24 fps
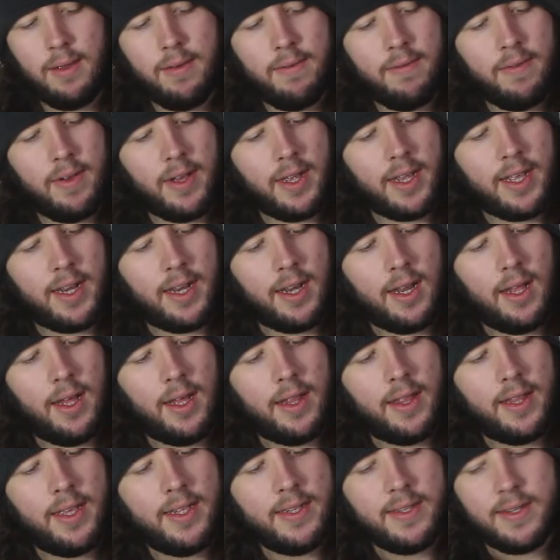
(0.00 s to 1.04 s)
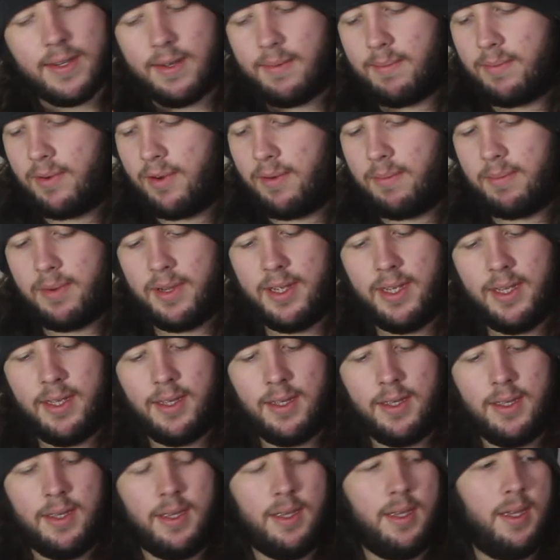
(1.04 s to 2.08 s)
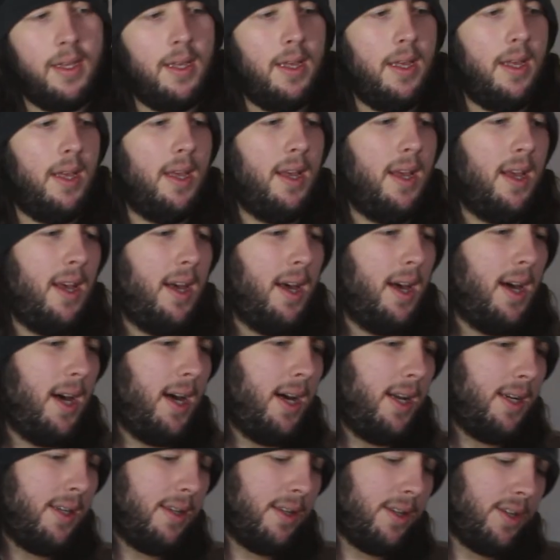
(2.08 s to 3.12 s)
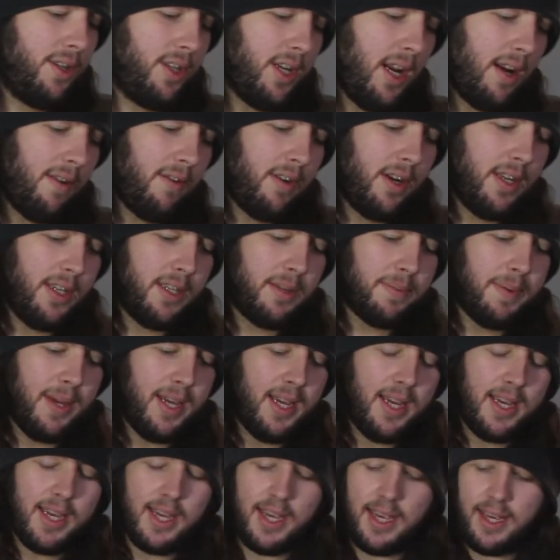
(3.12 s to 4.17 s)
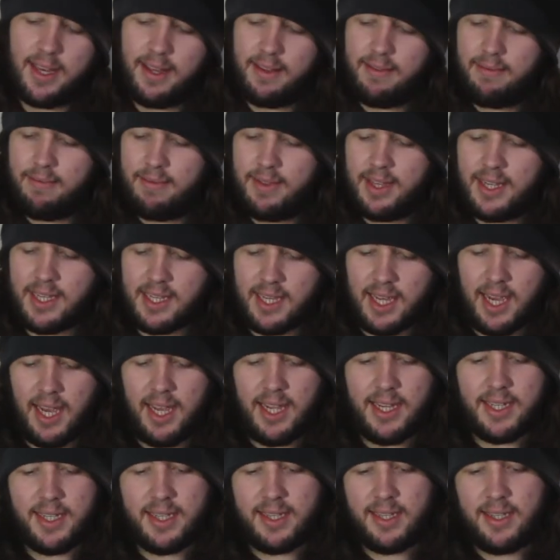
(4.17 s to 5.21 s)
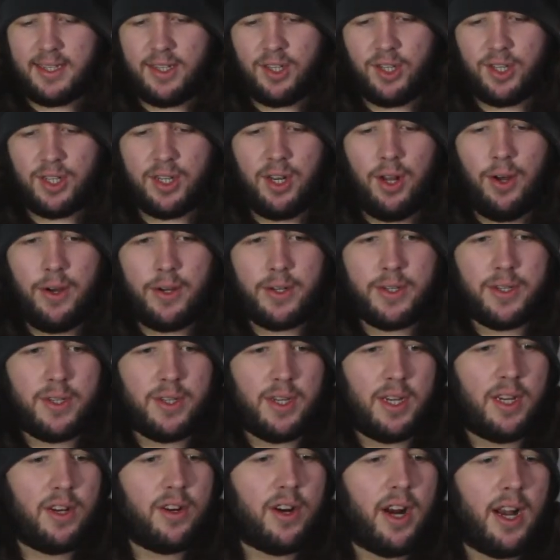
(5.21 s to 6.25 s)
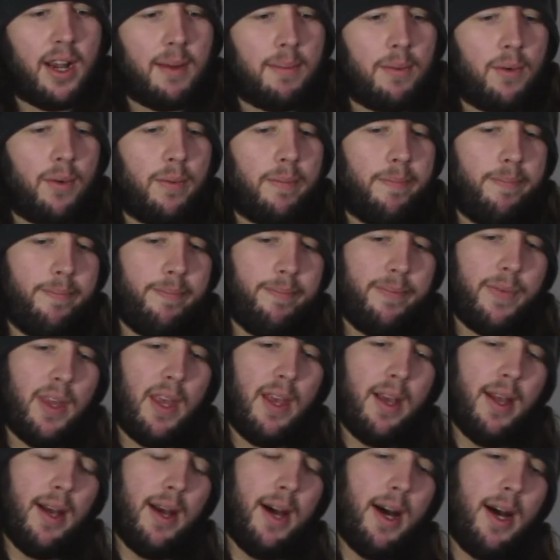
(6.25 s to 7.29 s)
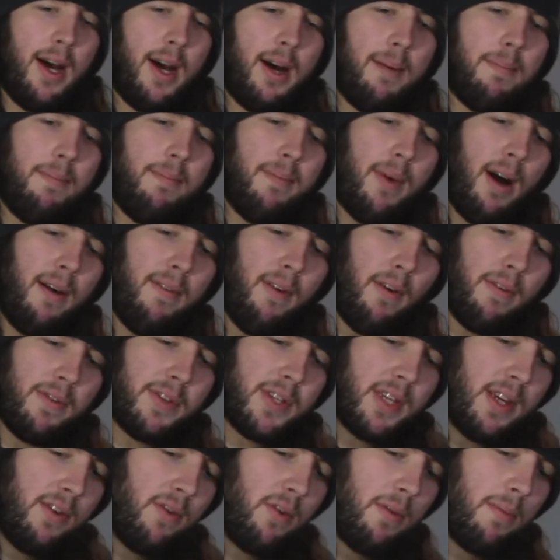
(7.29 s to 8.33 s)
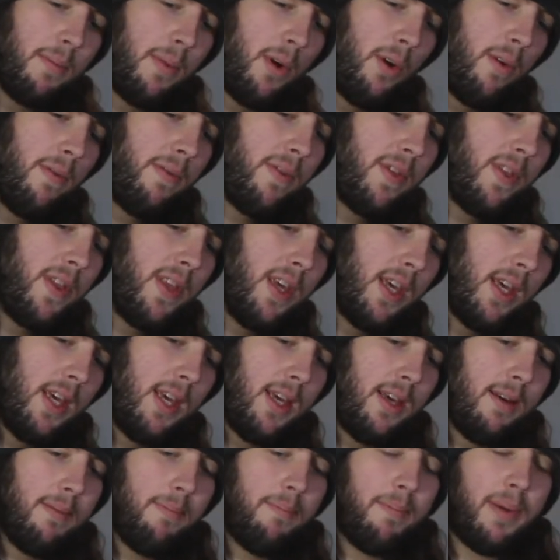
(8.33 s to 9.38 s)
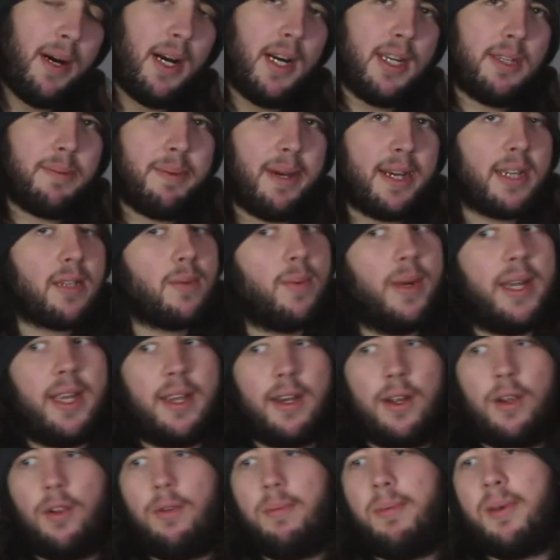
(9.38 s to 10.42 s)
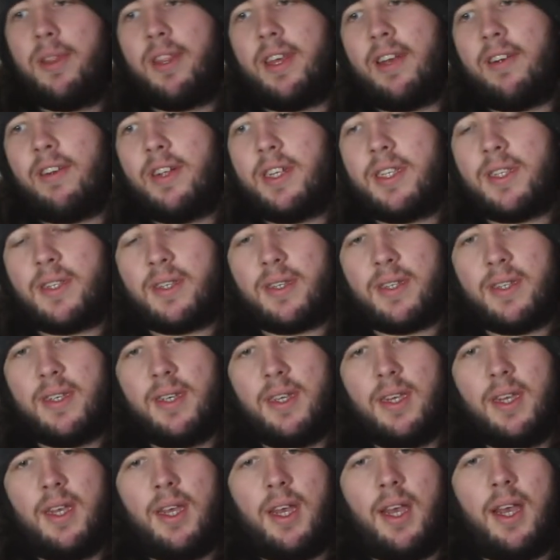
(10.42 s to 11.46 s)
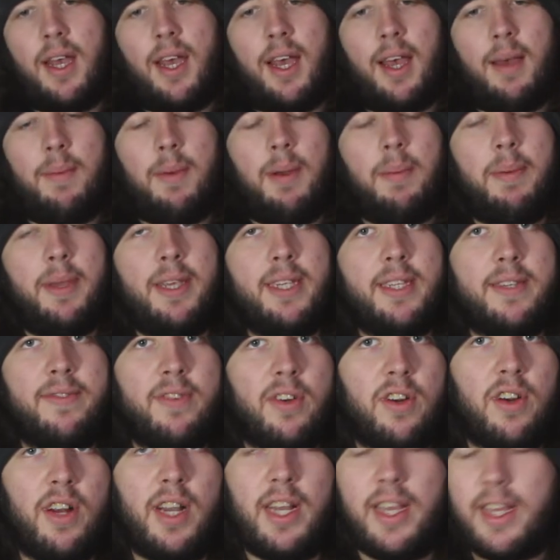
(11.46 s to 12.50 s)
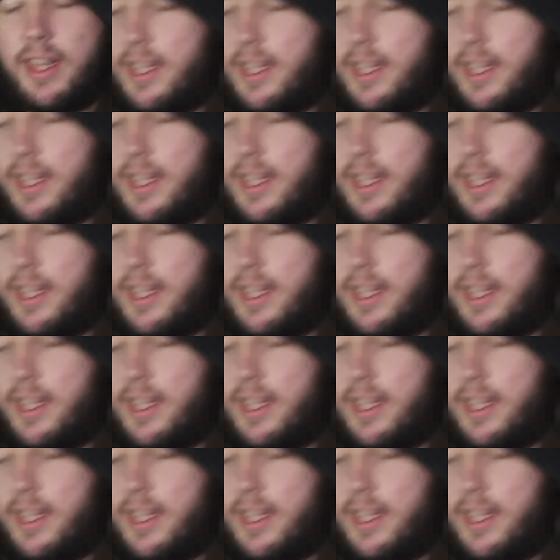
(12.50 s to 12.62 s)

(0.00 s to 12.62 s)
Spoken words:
If I could line this up properly. And generally speaking, this case just looks incredible. I've obviously removed the Perspex window, but there is a piece of acrylic